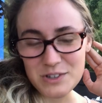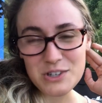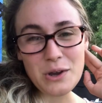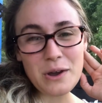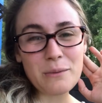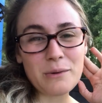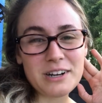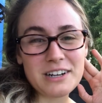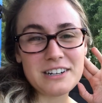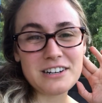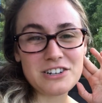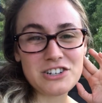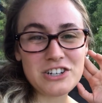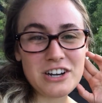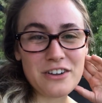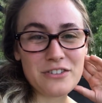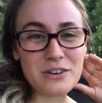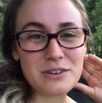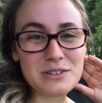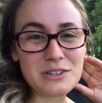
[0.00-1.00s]
So I wanted to
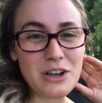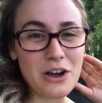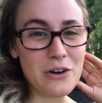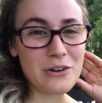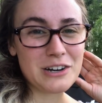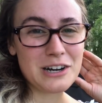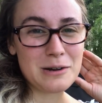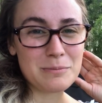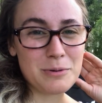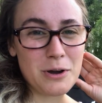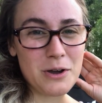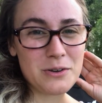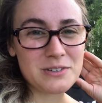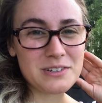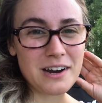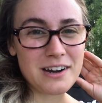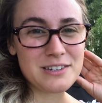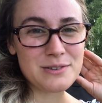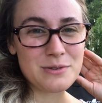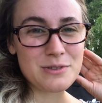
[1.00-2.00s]
share those coconut
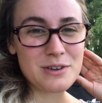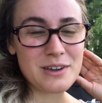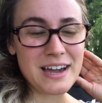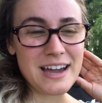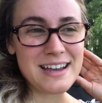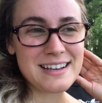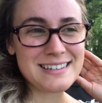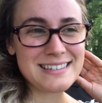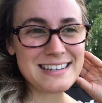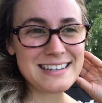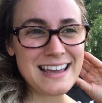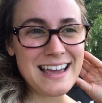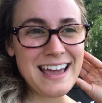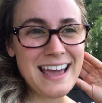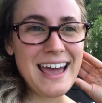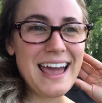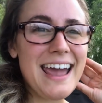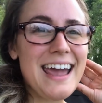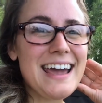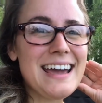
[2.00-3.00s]
postcards with you guys,
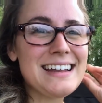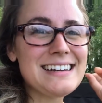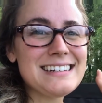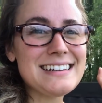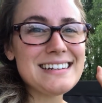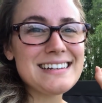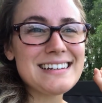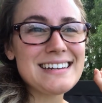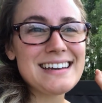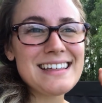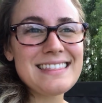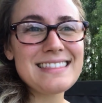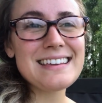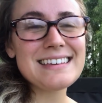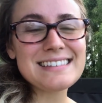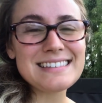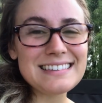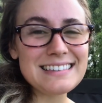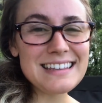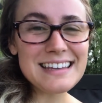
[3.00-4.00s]
and
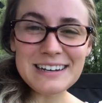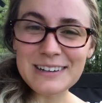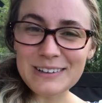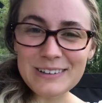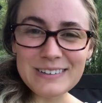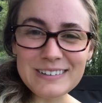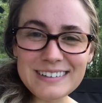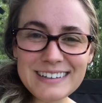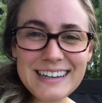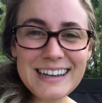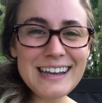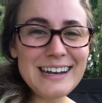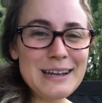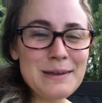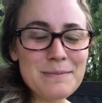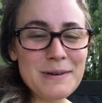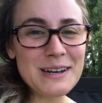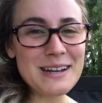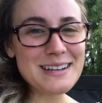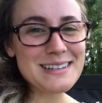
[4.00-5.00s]
this little
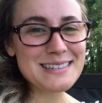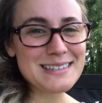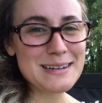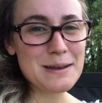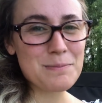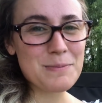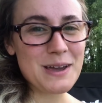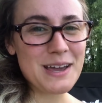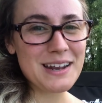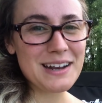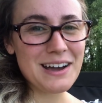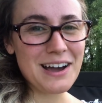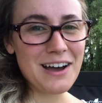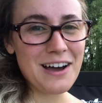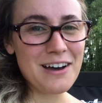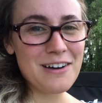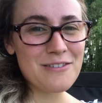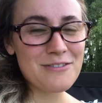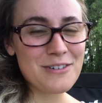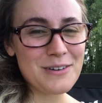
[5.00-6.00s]
itty-bitty snippet
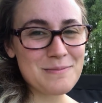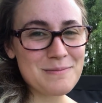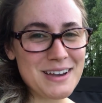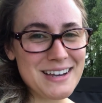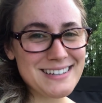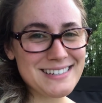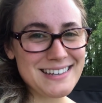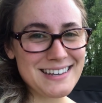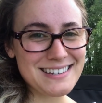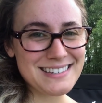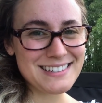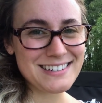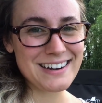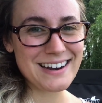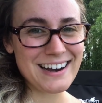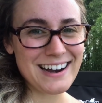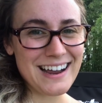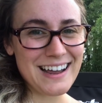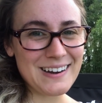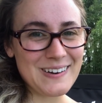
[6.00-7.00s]
of my
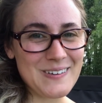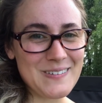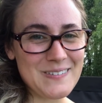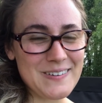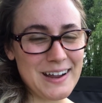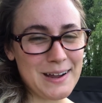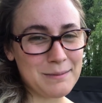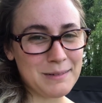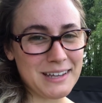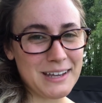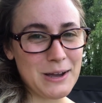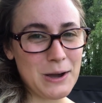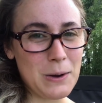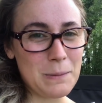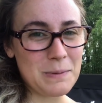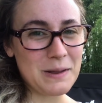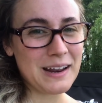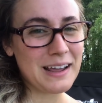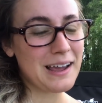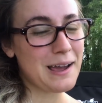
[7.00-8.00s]
sister and her family
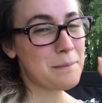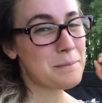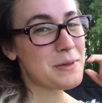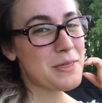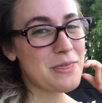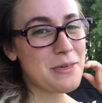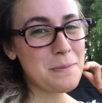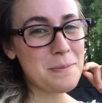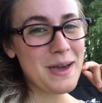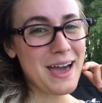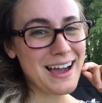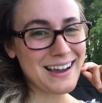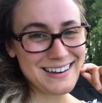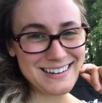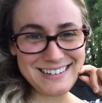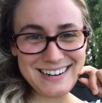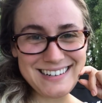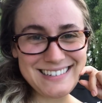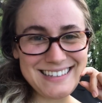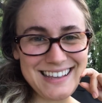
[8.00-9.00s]
opening up the
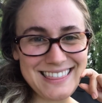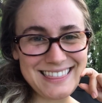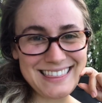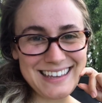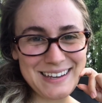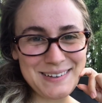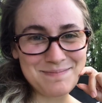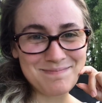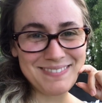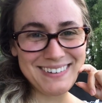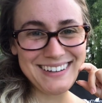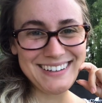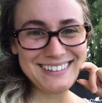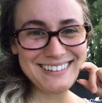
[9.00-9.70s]
package I sent them.